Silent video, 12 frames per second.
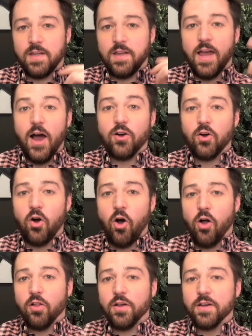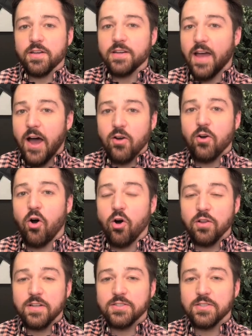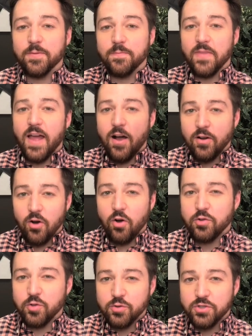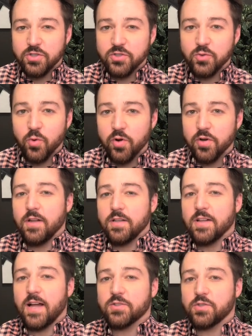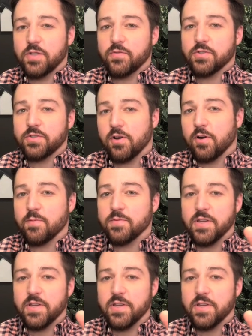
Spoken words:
alcoholic, alcoholism, alcohol use disorder, lots of different terms.